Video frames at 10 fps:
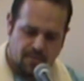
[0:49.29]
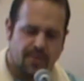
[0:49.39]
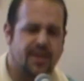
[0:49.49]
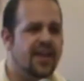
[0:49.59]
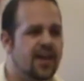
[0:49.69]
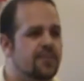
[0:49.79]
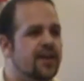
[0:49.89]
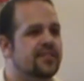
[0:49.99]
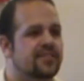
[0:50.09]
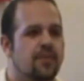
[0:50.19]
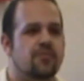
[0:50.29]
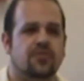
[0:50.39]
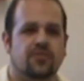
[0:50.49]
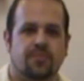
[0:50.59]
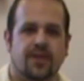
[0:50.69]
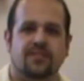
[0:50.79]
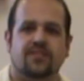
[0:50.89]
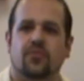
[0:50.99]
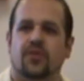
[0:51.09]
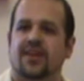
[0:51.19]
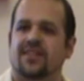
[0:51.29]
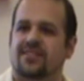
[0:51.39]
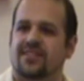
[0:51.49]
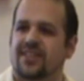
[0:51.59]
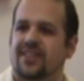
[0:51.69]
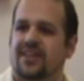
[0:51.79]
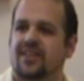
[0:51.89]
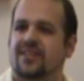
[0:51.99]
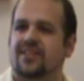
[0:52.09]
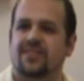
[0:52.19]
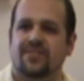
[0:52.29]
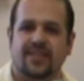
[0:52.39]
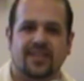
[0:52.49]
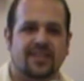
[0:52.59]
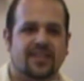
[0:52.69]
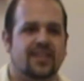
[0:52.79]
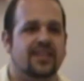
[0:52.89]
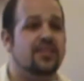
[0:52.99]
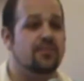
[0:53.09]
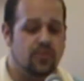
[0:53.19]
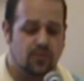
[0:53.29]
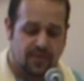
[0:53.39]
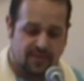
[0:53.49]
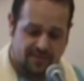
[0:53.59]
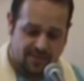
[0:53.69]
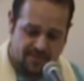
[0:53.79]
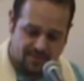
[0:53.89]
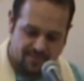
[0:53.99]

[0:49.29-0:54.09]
but I had my assumptions based on what I'd seen on TV and in the movies.